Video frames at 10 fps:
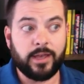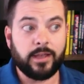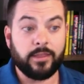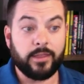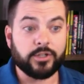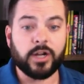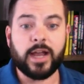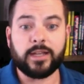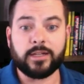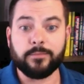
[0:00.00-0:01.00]
they're
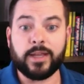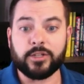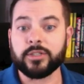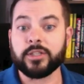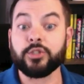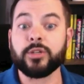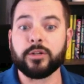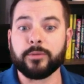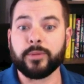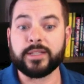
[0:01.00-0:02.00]
trying to make sure that you can
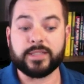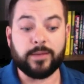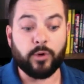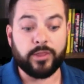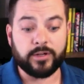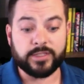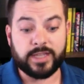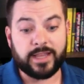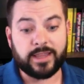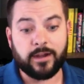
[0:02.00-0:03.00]
replace them, whether it's
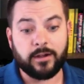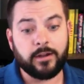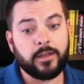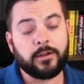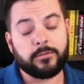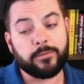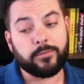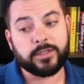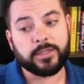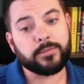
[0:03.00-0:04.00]
not there.
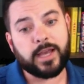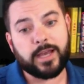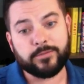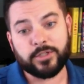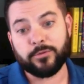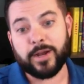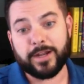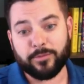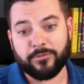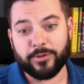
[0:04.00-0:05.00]
Remember, sometimes you're ready
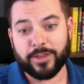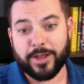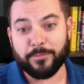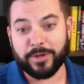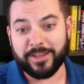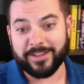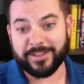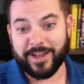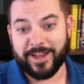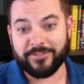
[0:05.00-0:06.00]
before the company and
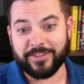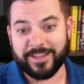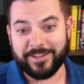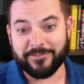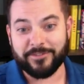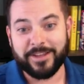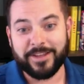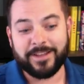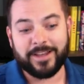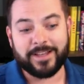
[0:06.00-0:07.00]
you have to leave,
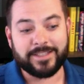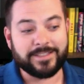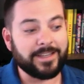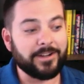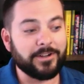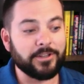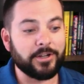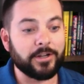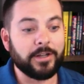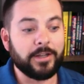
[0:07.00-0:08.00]
as I said
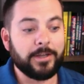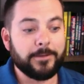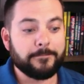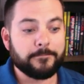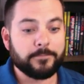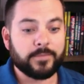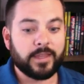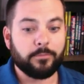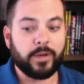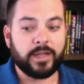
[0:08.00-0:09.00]
earlier,
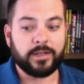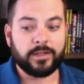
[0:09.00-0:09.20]
but